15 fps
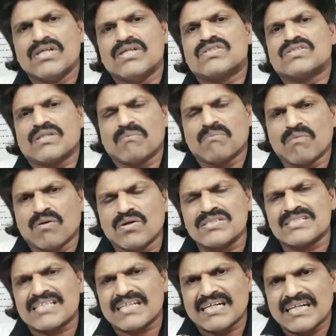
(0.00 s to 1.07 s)
so the
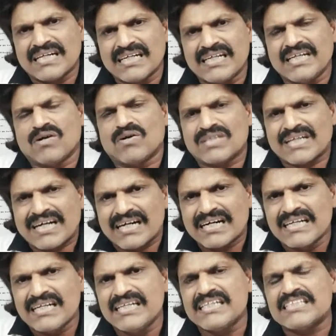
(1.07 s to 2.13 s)
most early or the
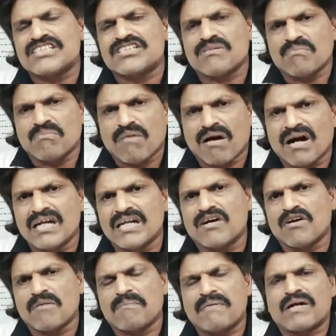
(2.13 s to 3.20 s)
earliest mal
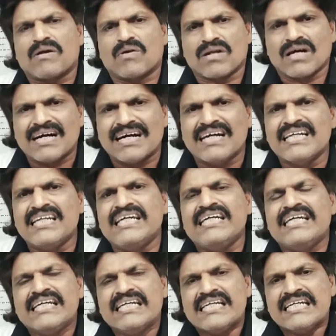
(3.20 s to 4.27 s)
development or early
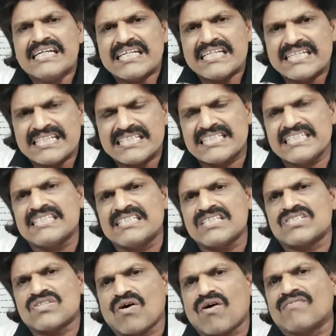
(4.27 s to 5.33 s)

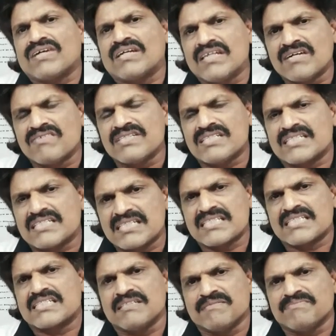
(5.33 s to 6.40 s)
diseases of the nervous
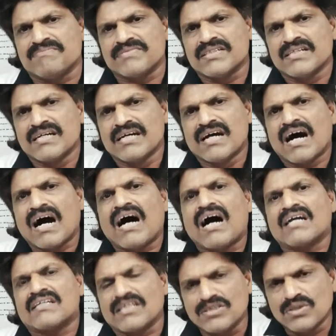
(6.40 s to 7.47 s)
system
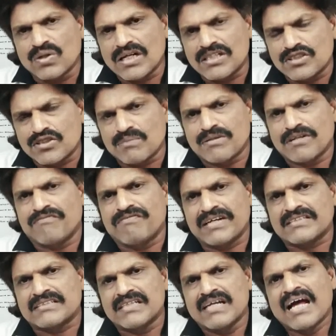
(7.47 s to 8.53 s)
are the neural tube
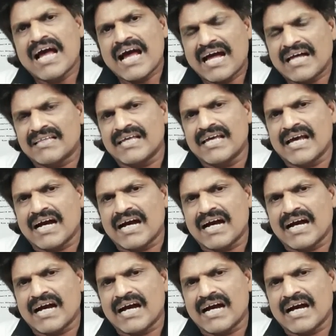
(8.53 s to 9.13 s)
defects and they